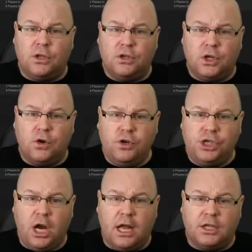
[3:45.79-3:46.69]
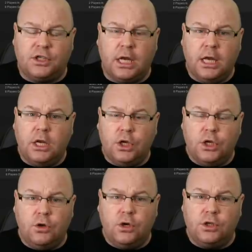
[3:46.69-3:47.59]
So there's a good chance
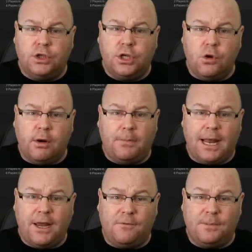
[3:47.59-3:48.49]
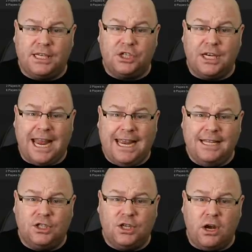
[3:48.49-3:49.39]
that you could secure a playoff position
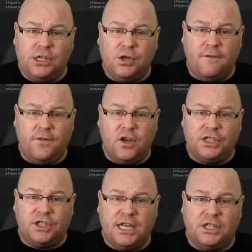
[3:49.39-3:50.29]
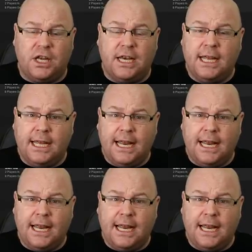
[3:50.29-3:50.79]
inside your first season.